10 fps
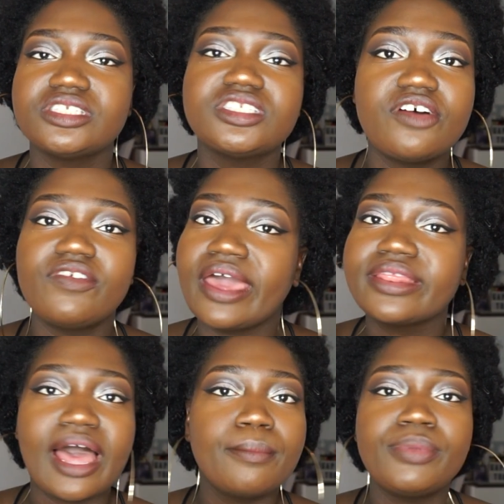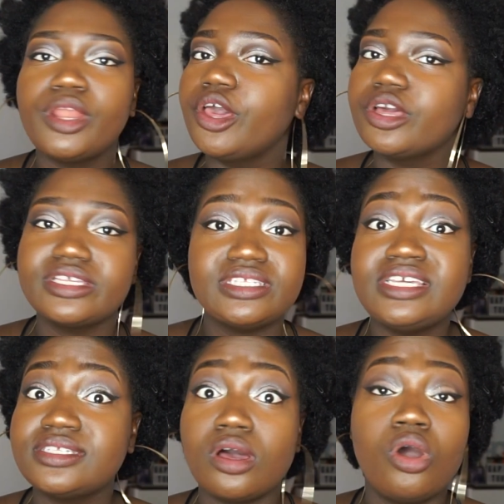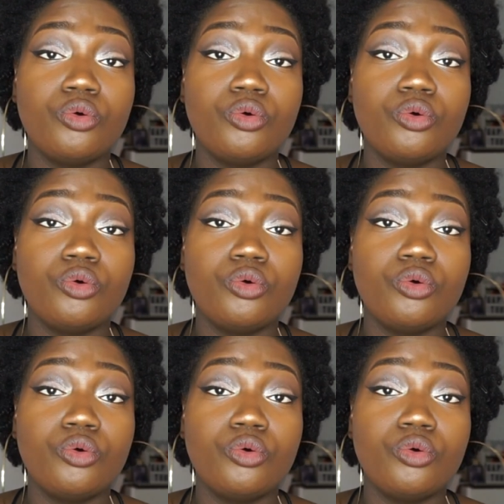and stuff like that below, because he's